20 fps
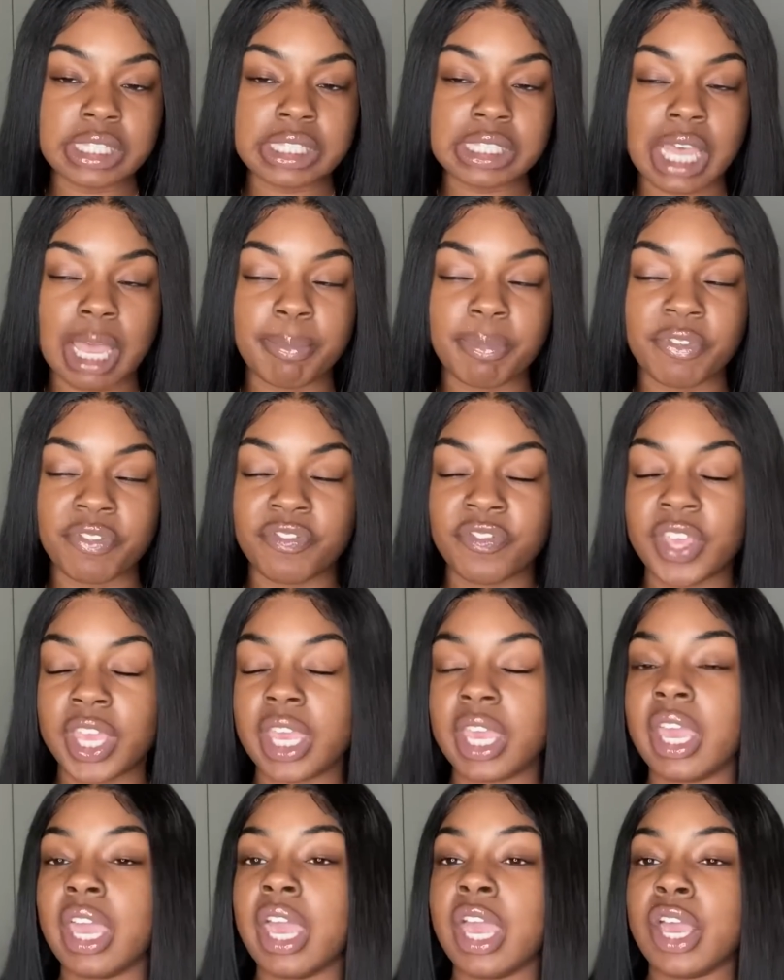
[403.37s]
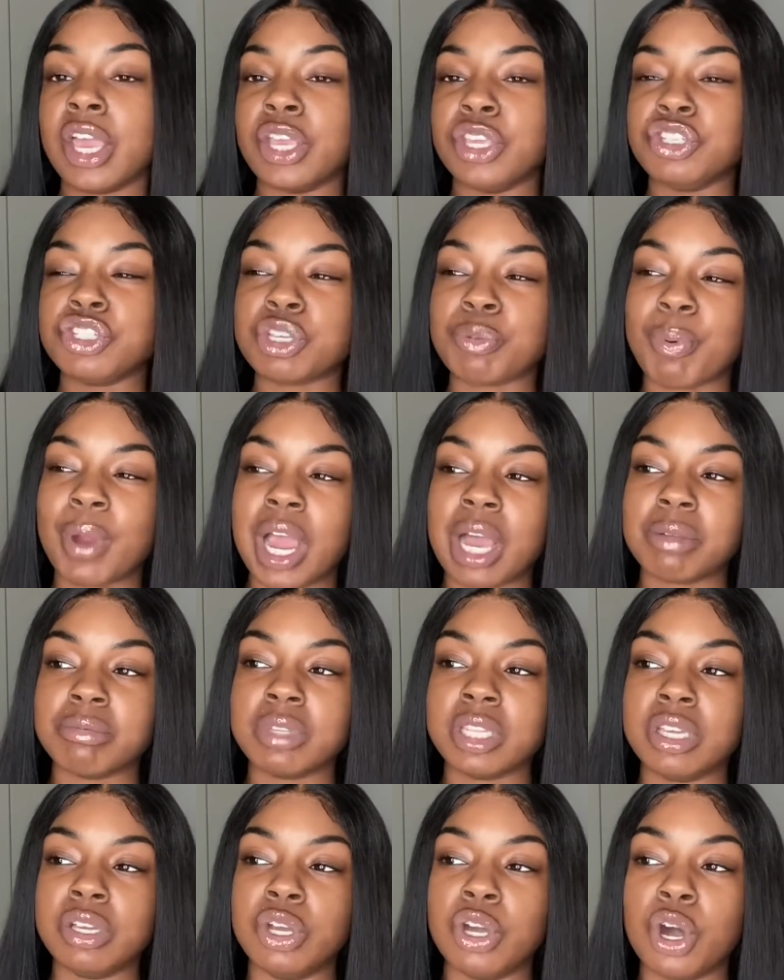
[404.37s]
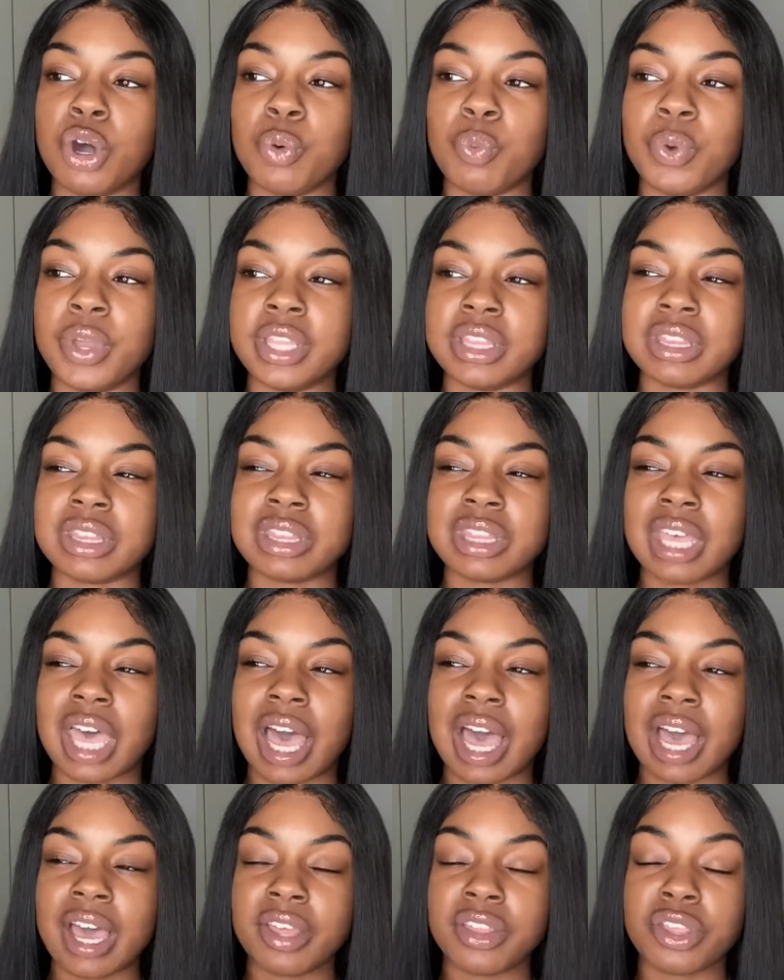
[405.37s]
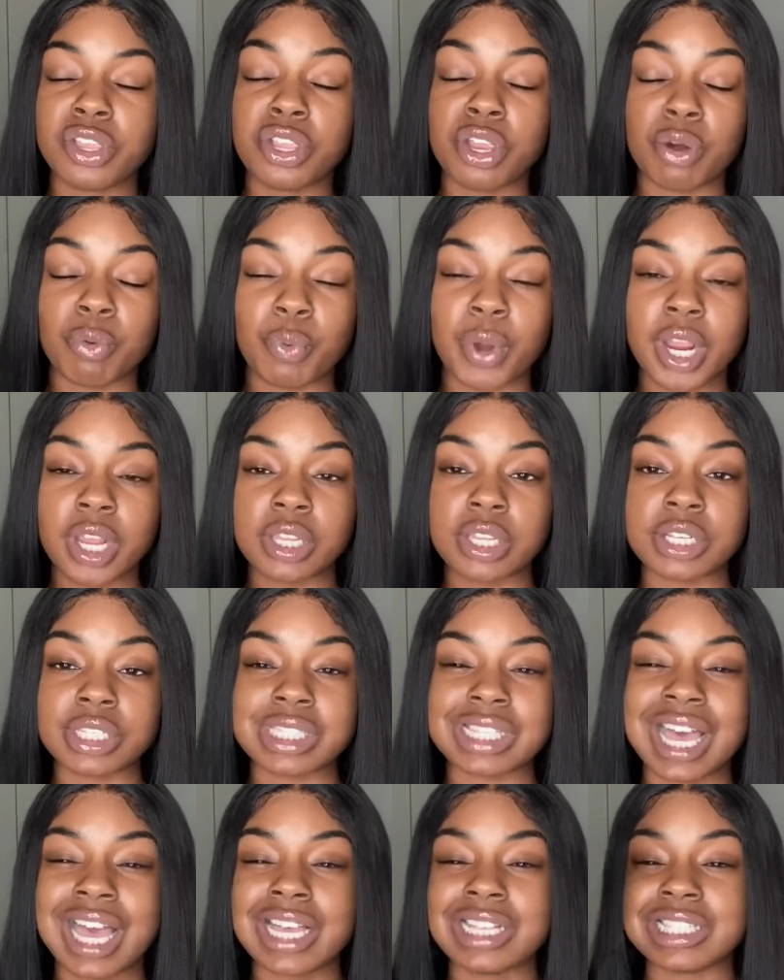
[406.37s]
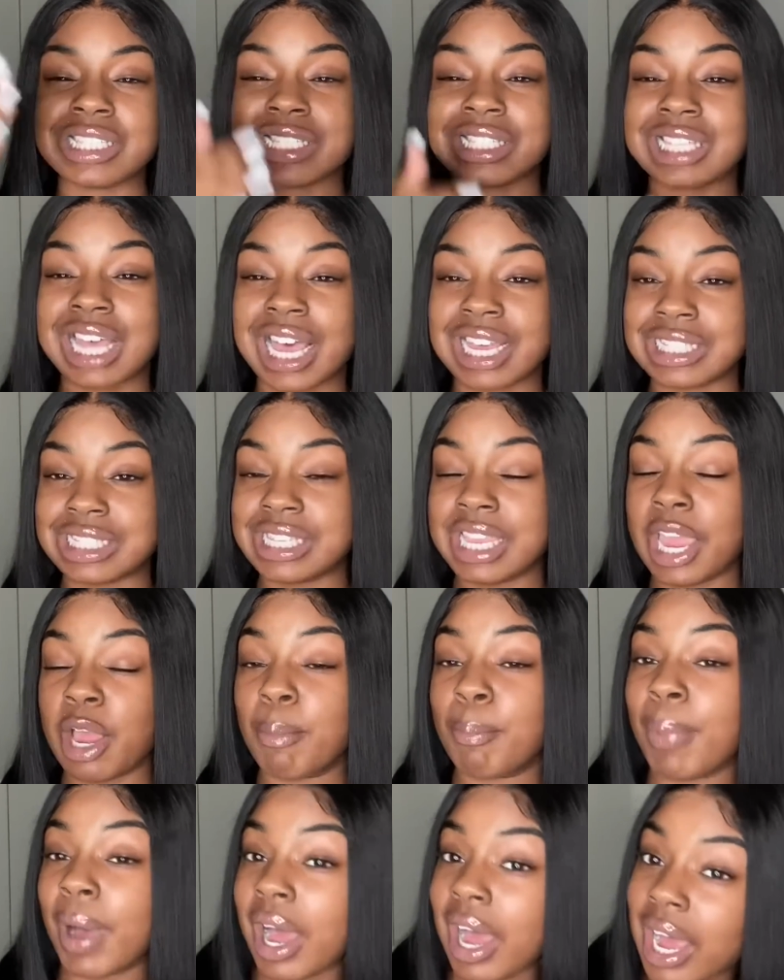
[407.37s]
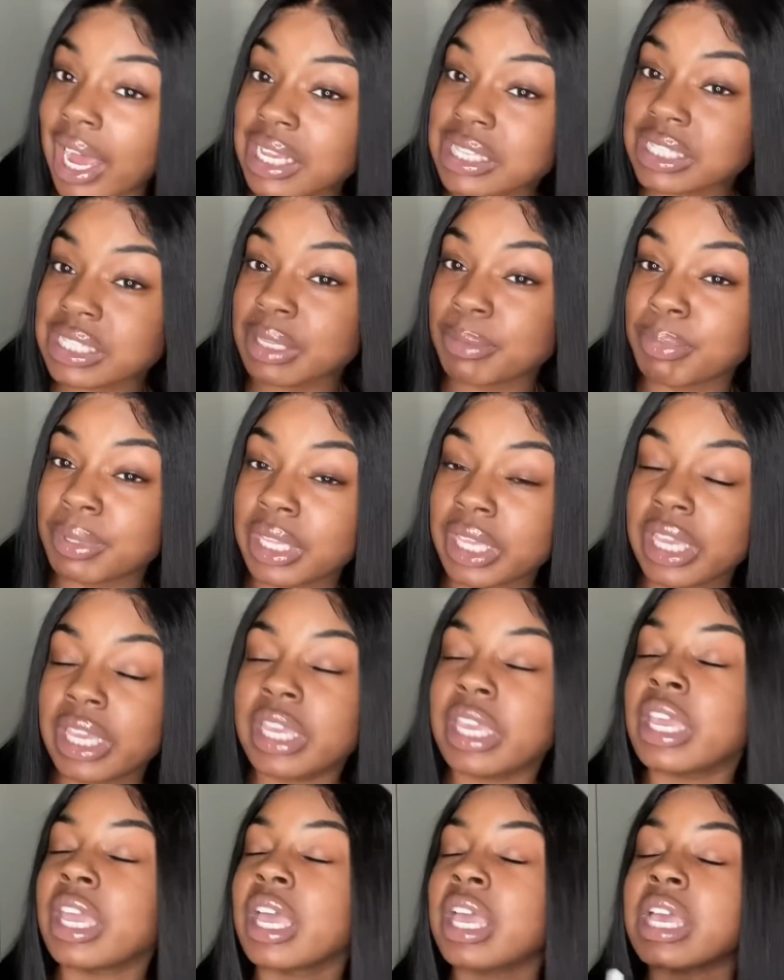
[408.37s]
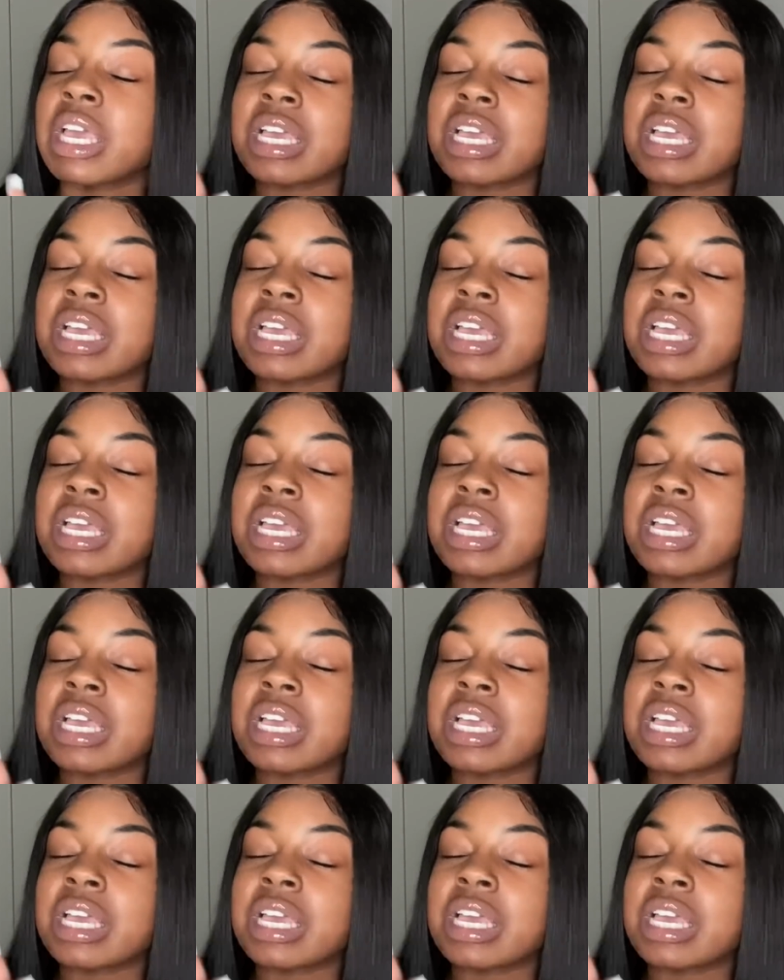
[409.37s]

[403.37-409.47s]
type of fit, you should probably go with either your regular size, size down possibly.